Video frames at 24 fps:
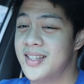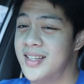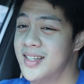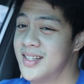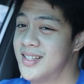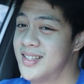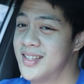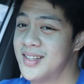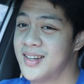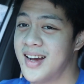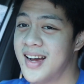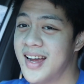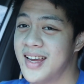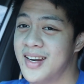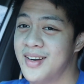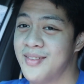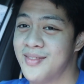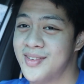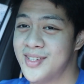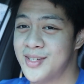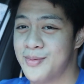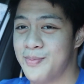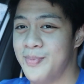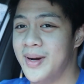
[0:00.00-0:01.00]
just to kind
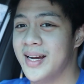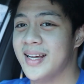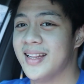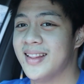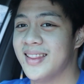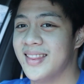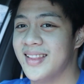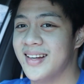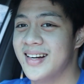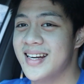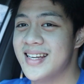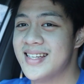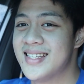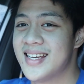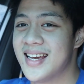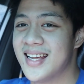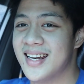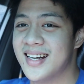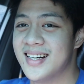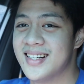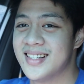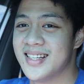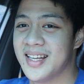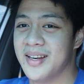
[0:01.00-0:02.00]
of spite the
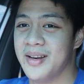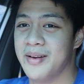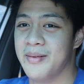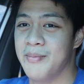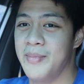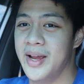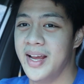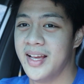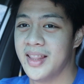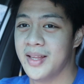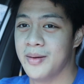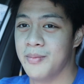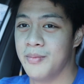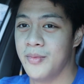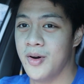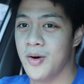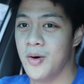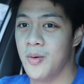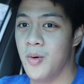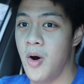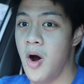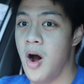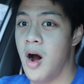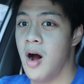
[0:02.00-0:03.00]
resellers and make them
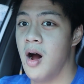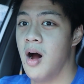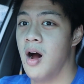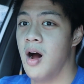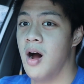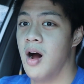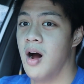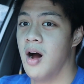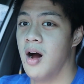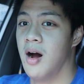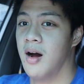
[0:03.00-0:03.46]
go, oh,